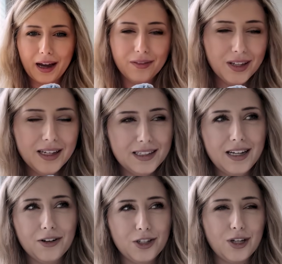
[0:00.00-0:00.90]
I feel like
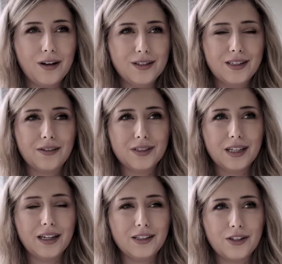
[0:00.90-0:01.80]
secret sauce sounds
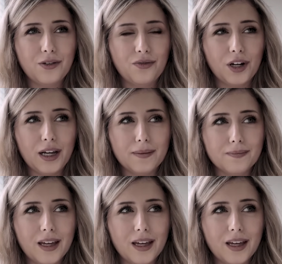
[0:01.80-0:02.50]
like so funny.